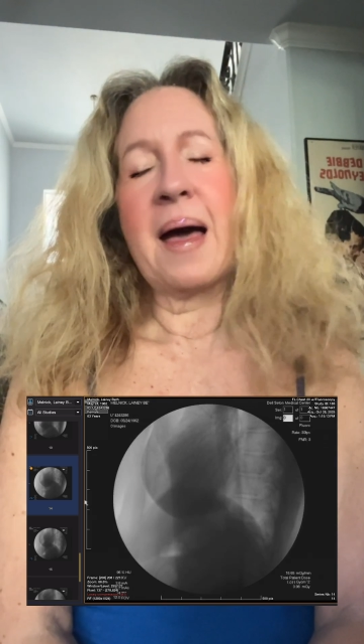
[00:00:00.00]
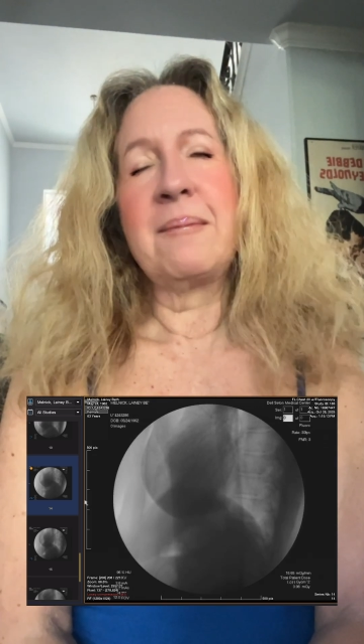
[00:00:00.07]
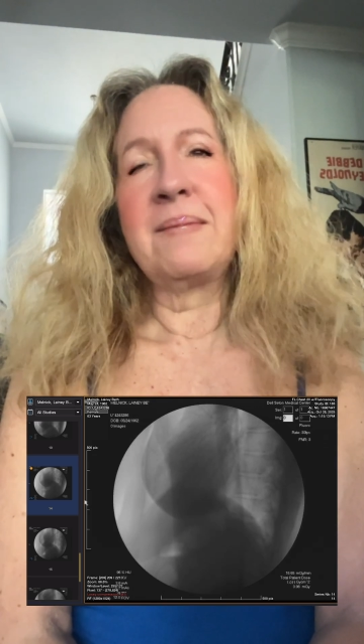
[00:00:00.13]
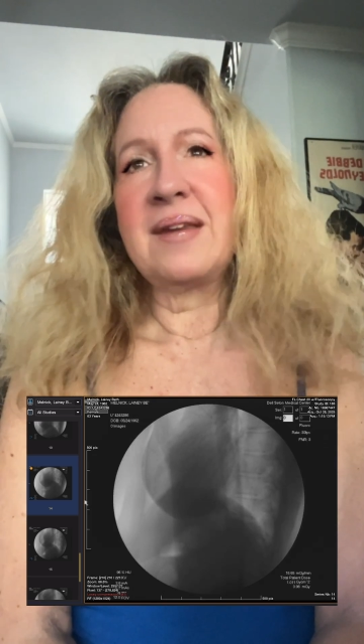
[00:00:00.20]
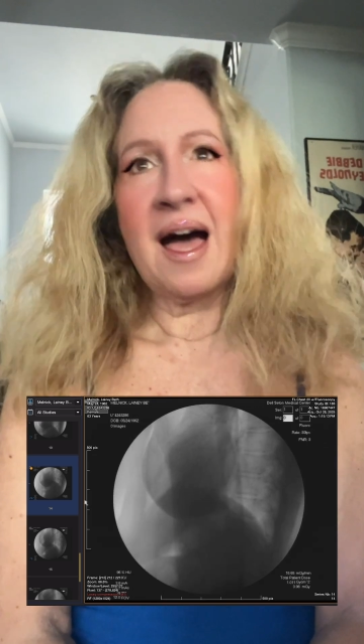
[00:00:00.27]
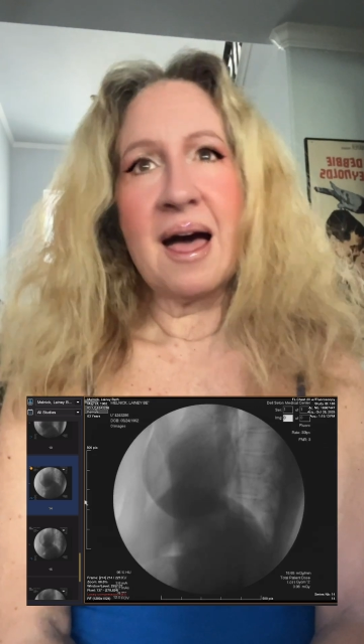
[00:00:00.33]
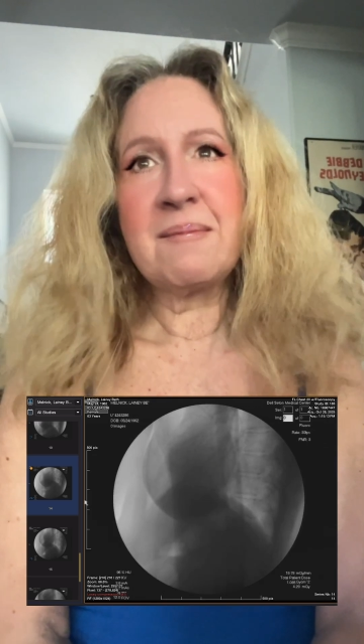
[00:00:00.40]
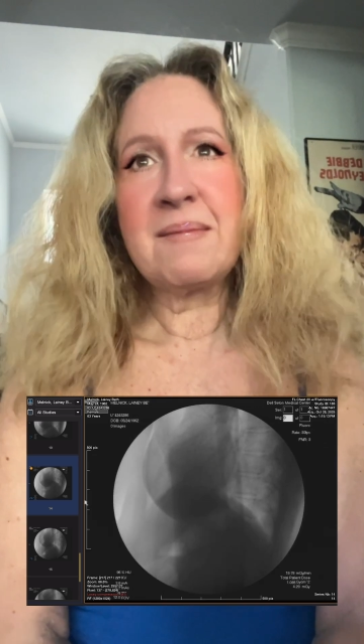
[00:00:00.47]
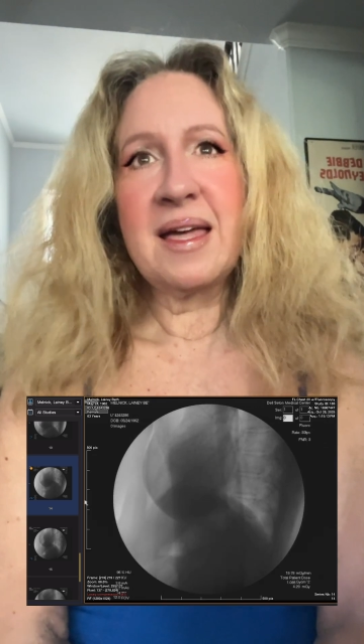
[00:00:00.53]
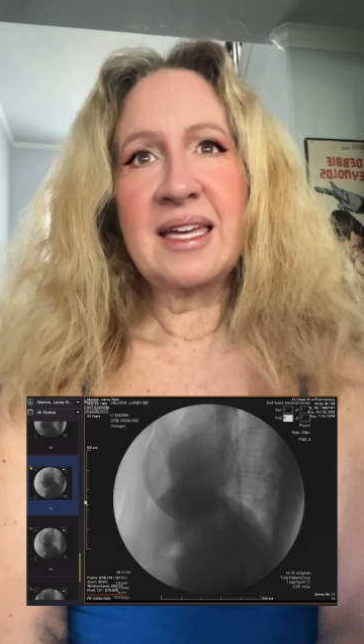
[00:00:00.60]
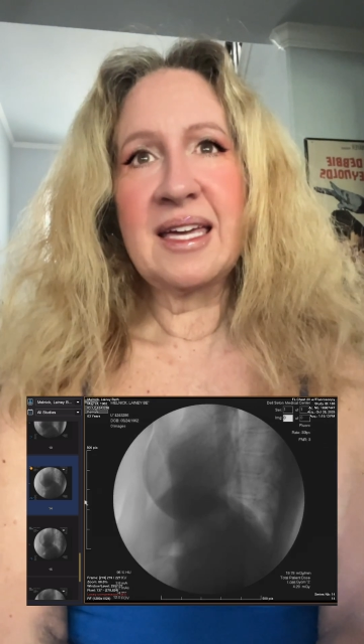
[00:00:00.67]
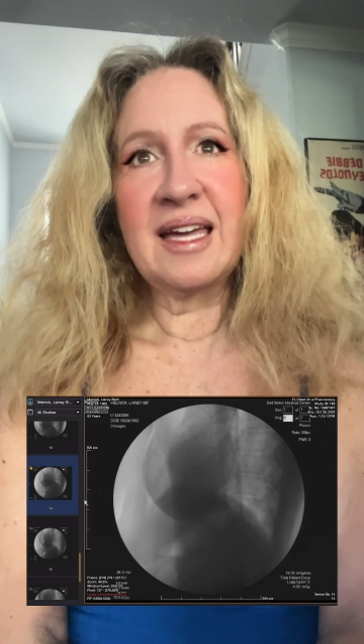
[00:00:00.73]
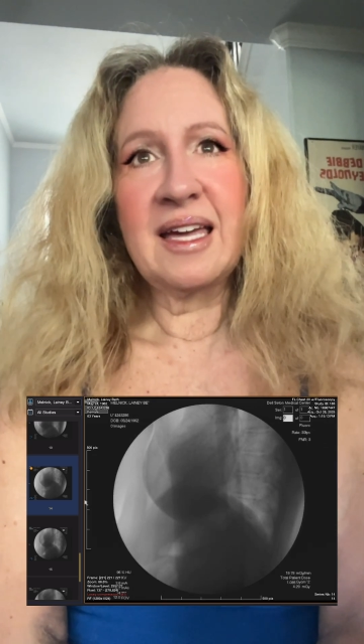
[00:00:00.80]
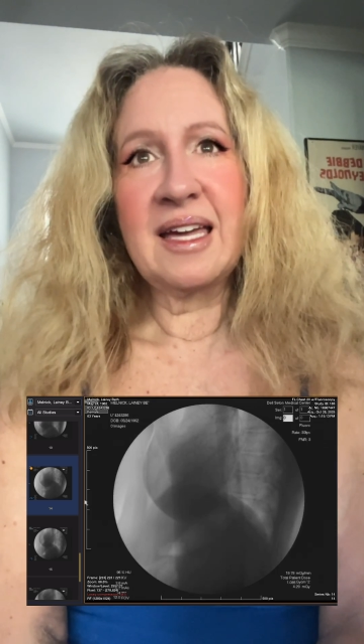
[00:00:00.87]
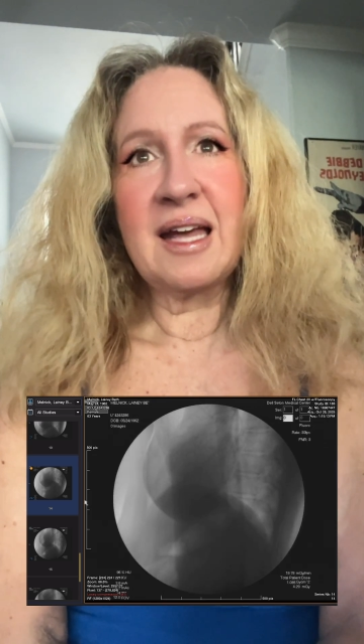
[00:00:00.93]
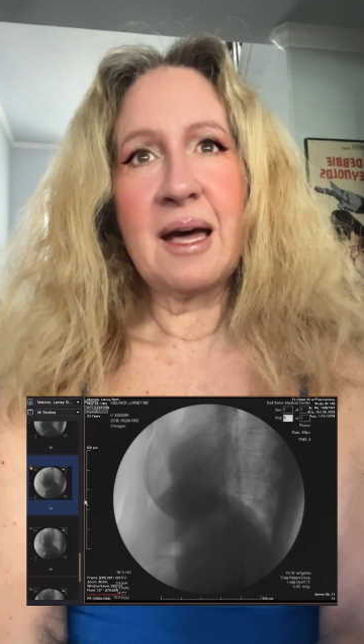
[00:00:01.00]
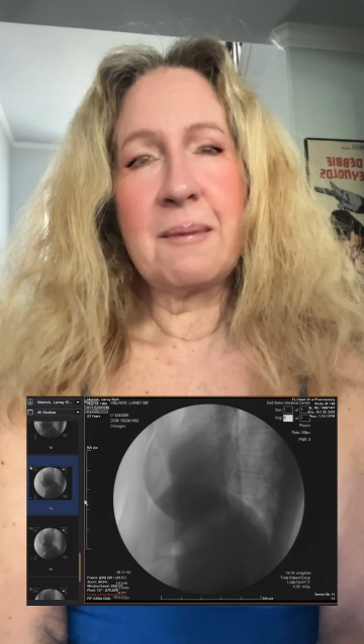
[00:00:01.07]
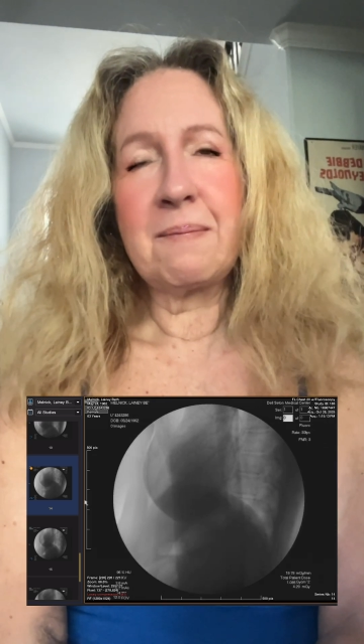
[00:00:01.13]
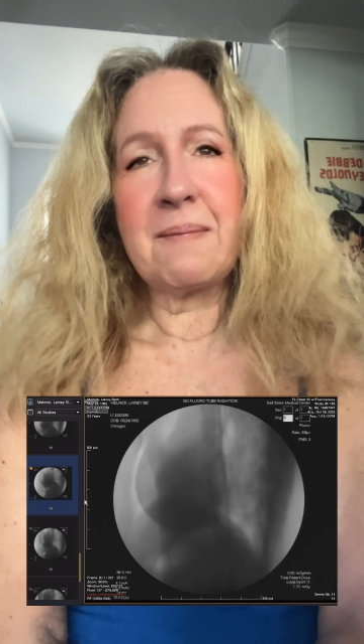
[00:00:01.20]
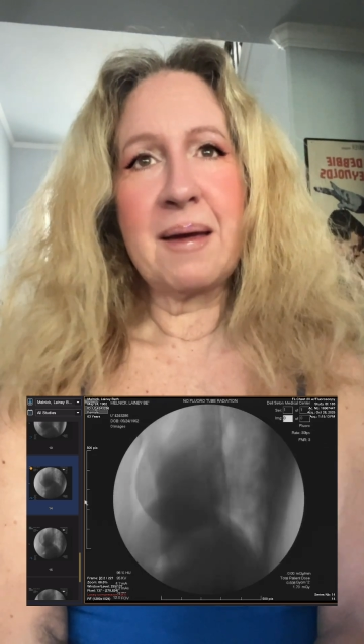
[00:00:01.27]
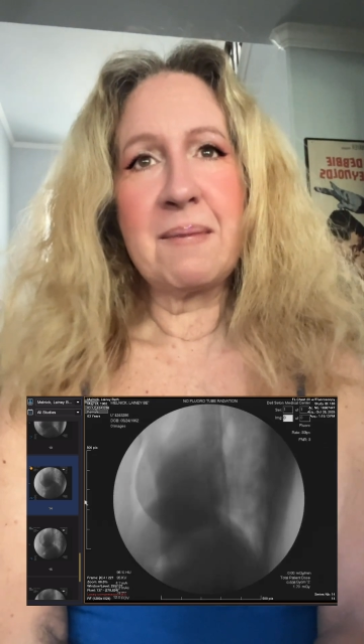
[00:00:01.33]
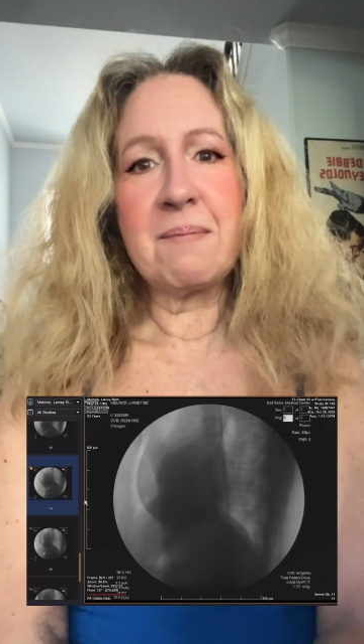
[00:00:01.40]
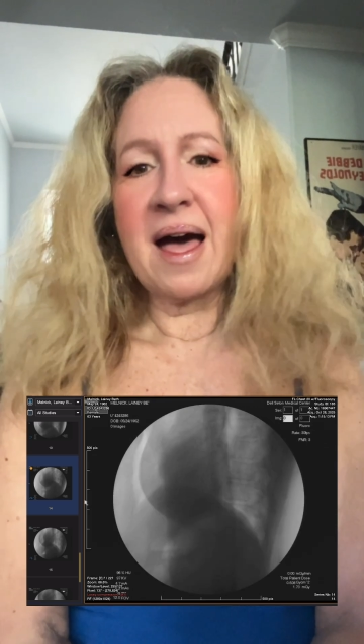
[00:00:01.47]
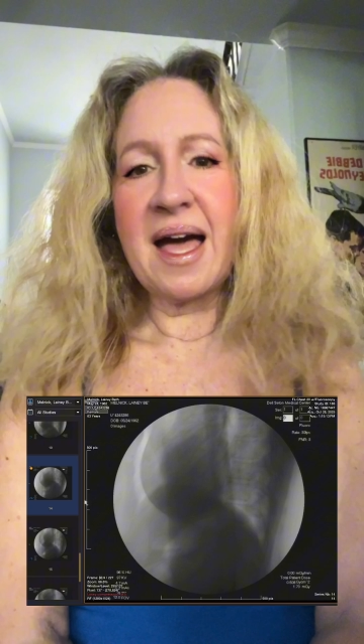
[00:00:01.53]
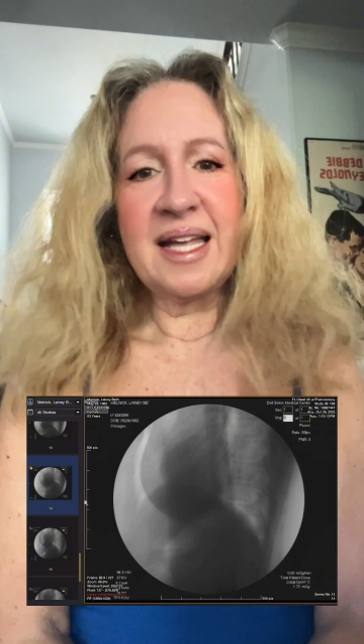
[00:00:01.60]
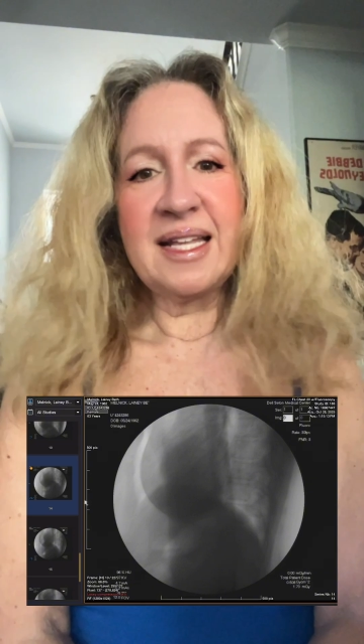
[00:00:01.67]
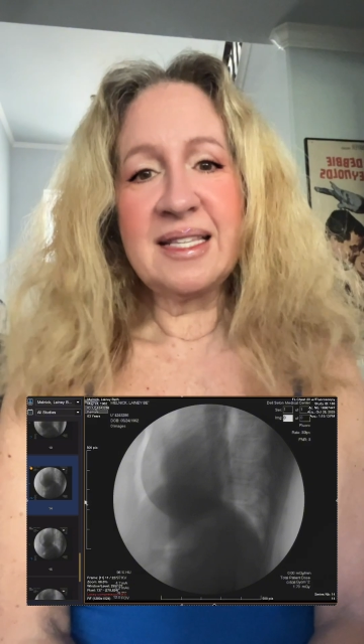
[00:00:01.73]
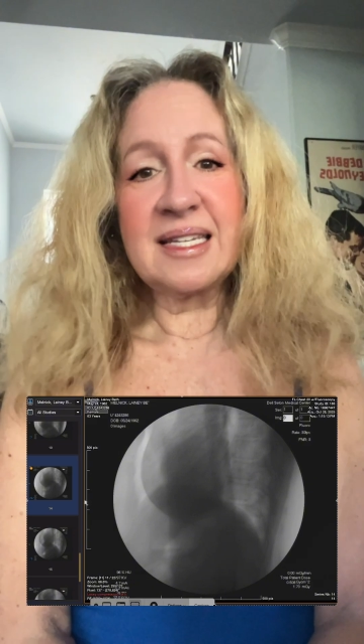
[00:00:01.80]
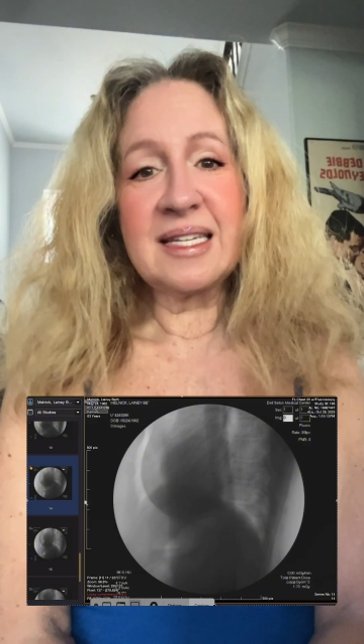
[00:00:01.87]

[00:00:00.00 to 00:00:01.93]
I'm not making it up. My mind